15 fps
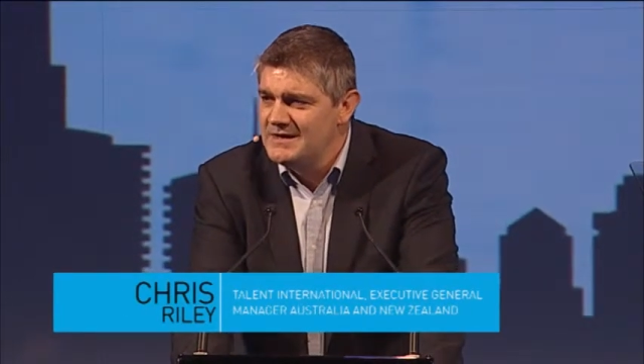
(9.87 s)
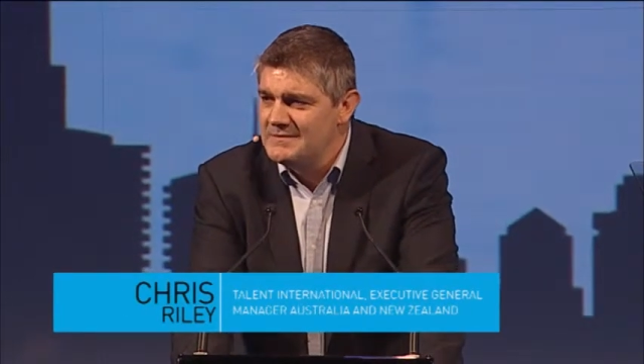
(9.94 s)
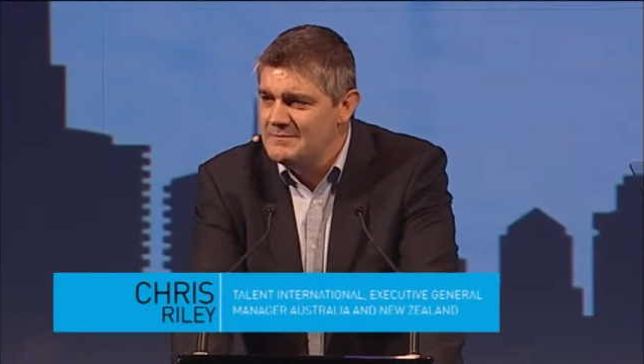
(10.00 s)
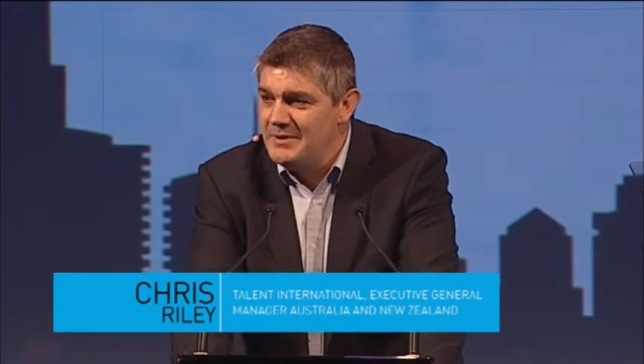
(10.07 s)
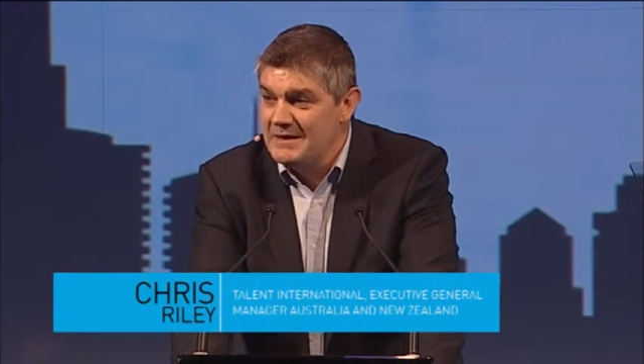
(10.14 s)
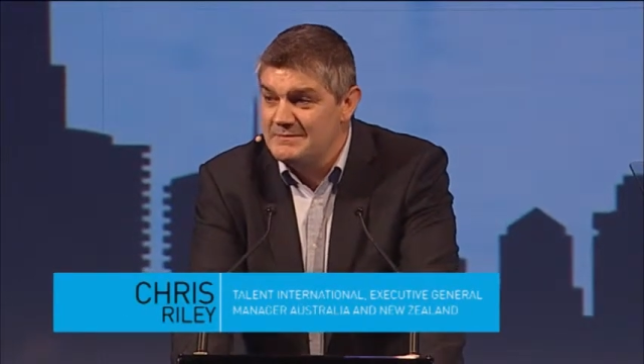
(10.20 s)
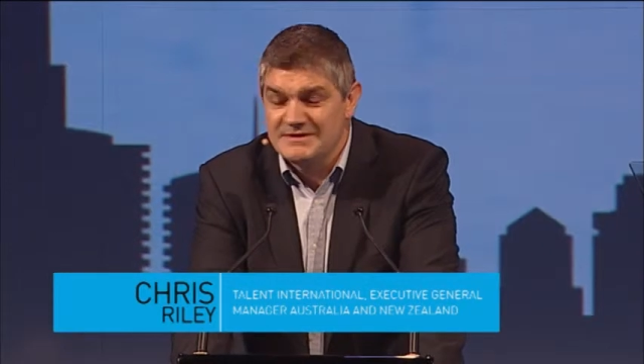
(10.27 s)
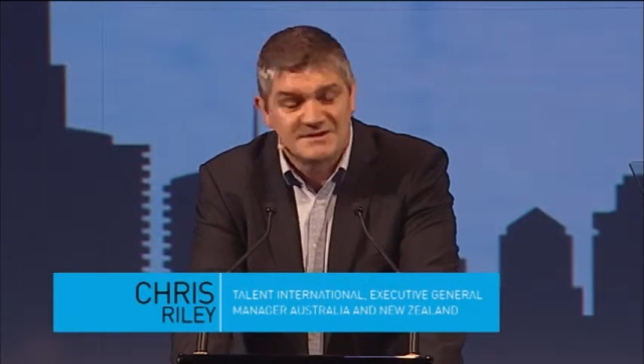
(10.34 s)

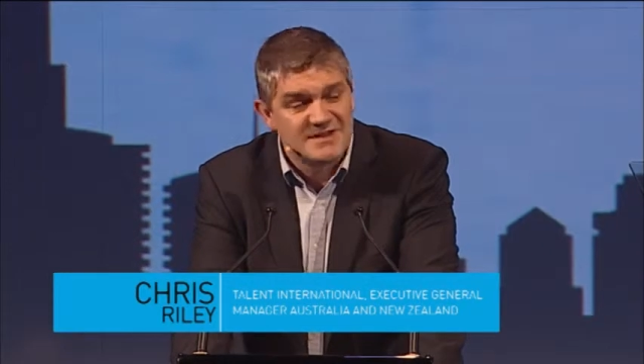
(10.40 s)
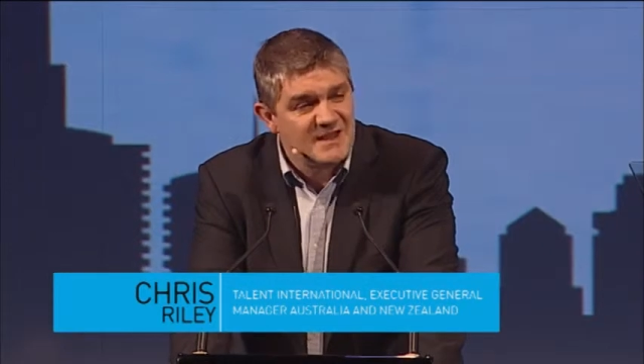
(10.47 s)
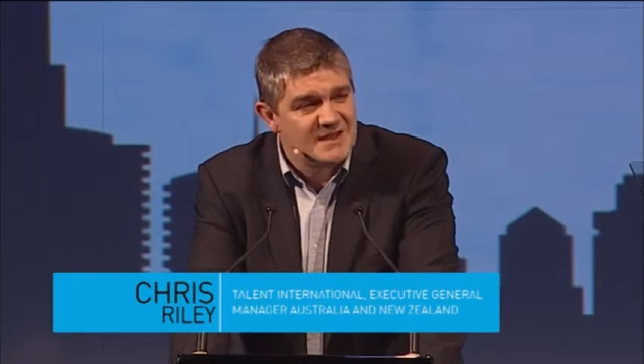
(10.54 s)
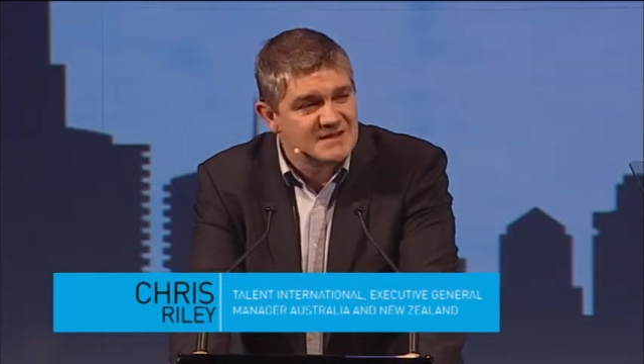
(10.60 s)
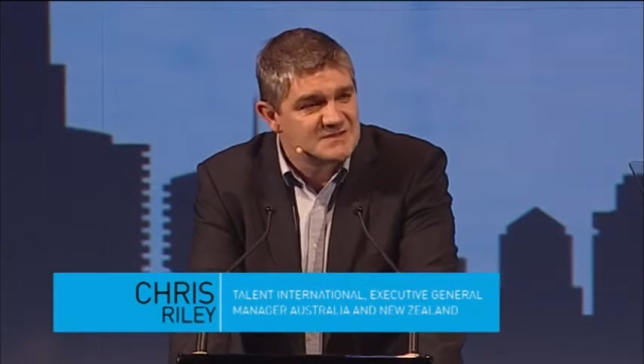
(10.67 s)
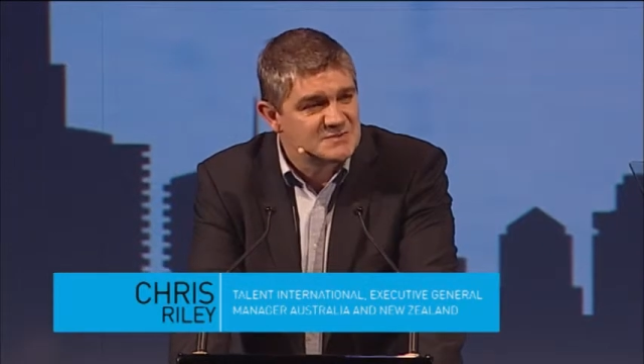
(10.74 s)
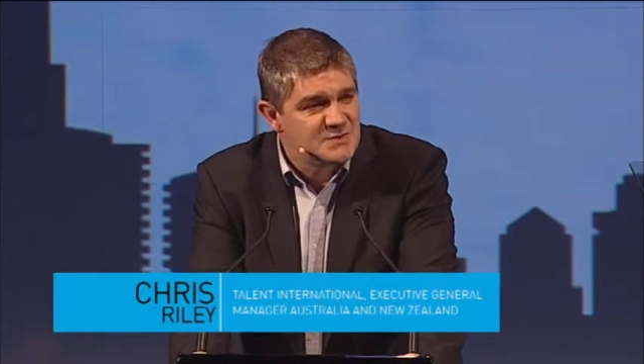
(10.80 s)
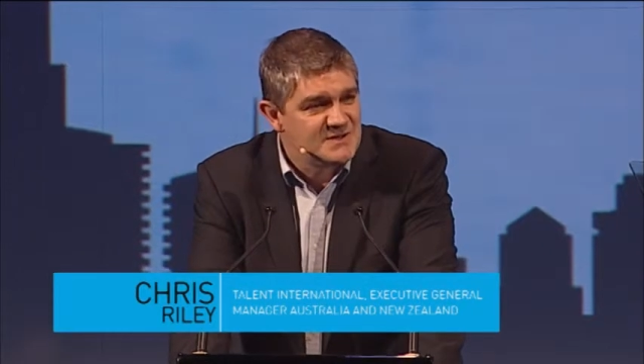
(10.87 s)
by
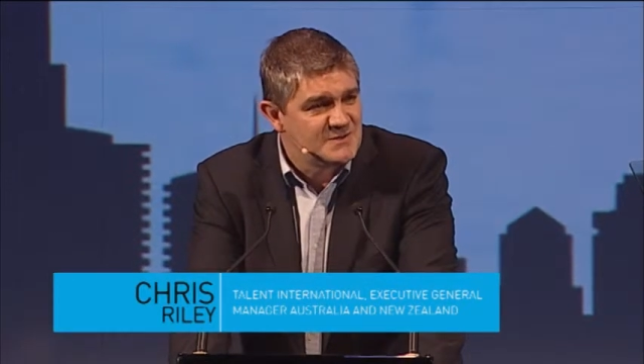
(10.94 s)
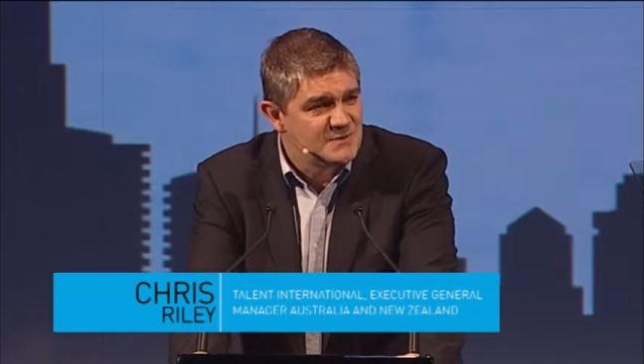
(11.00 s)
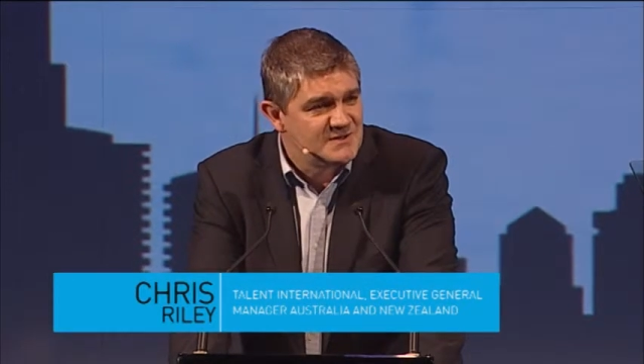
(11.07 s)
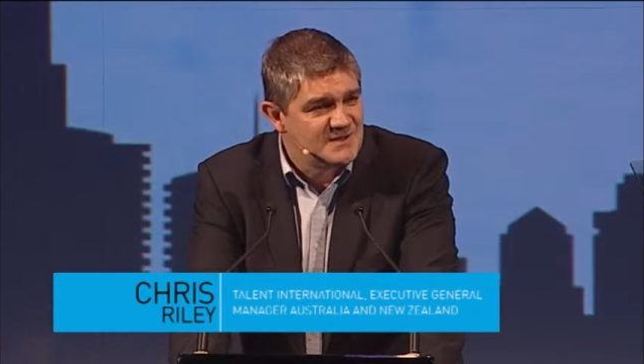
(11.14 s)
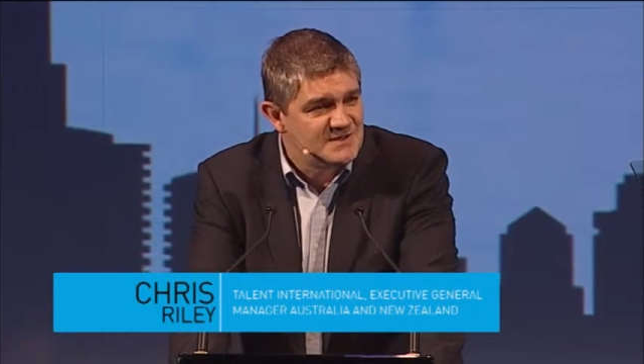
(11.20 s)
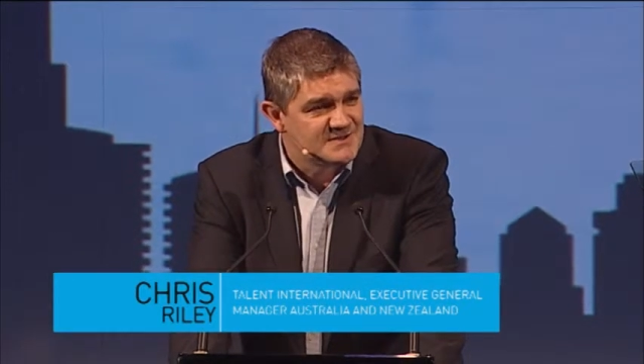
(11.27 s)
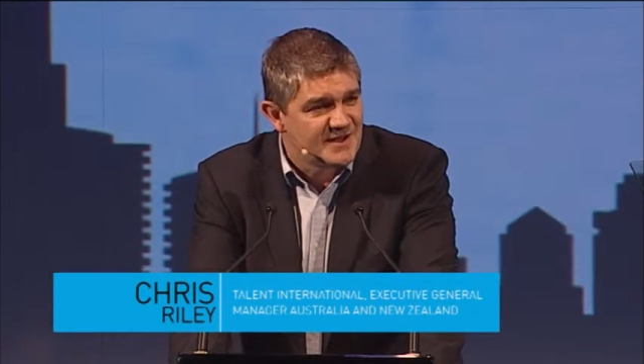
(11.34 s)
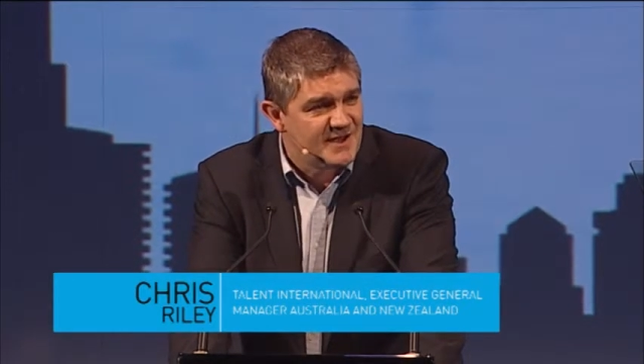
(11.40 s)
mistake 21
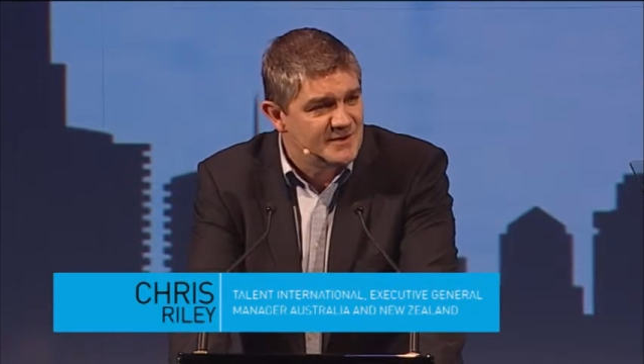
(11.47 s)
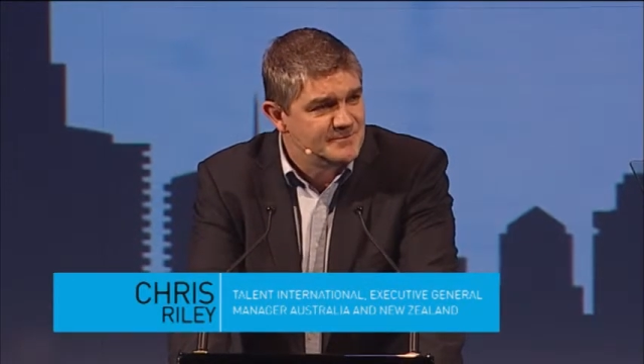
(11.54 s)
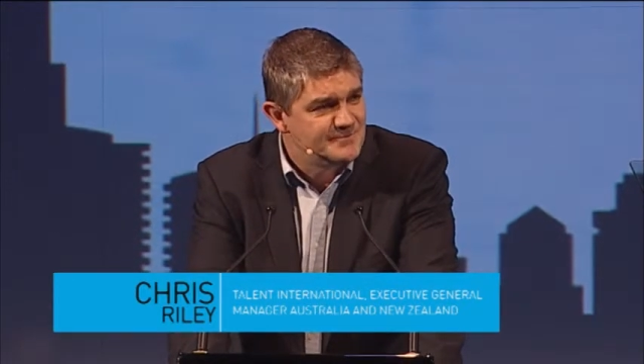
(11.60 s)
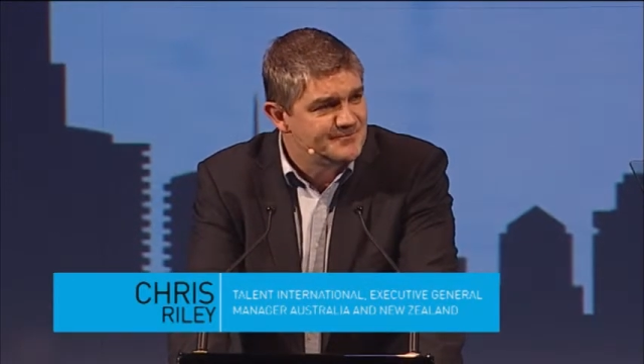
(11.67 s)
years ago.